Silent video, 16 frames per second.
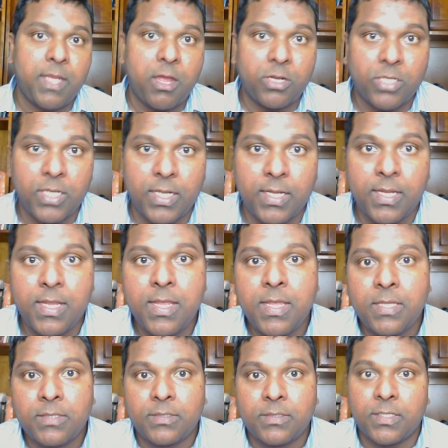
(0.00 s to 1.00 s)
artery
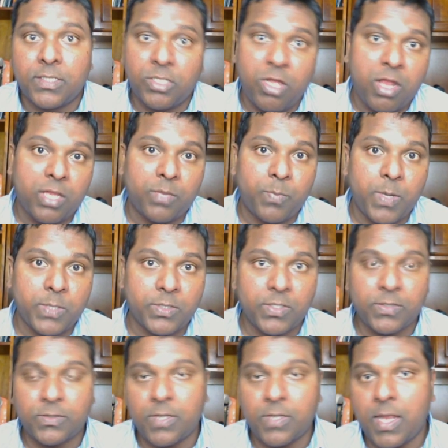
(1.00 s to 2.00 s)
systolic
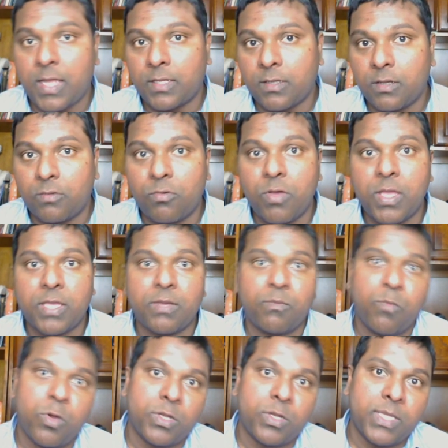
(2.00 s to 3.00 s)
pressures like uh, going
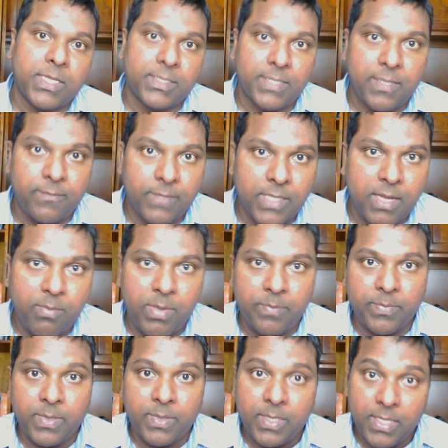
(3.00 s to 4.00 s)
more than 70
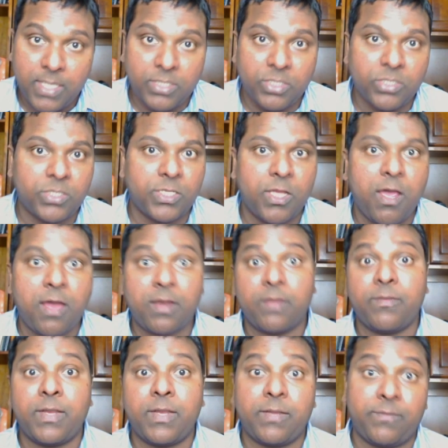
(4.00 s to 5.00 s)
mm Hg or
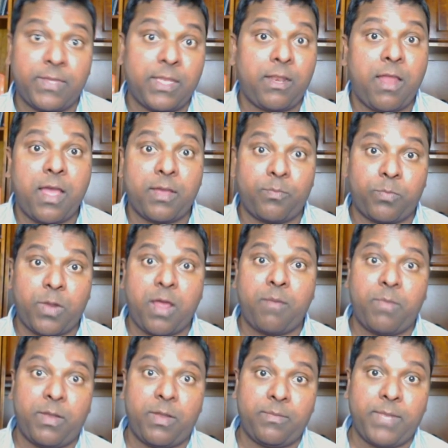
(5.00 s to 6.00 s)
even if the lung
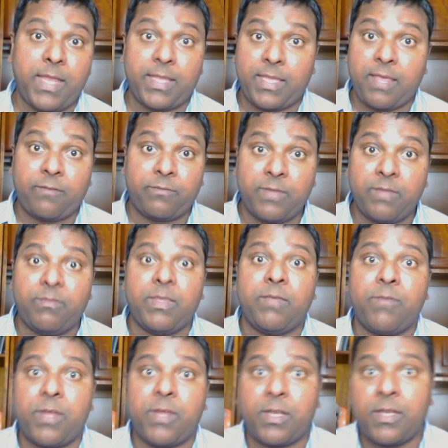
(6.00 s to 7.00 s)
problem like
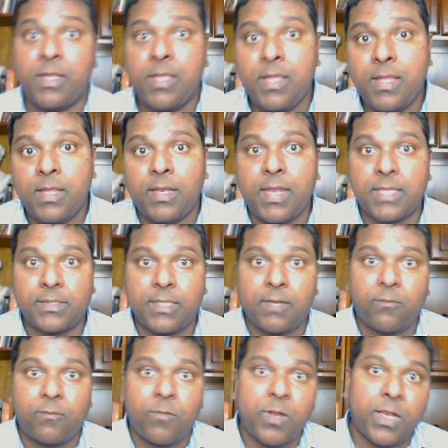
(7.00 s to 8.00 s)
FEV1 less
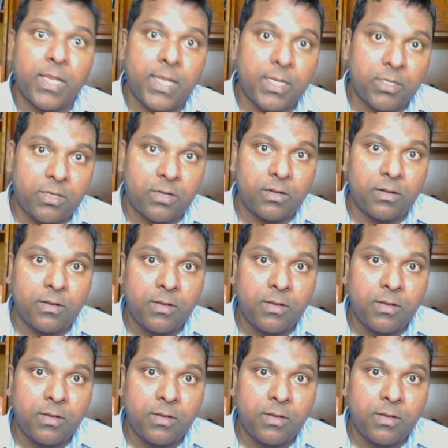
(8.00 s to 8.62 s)
than 1 liter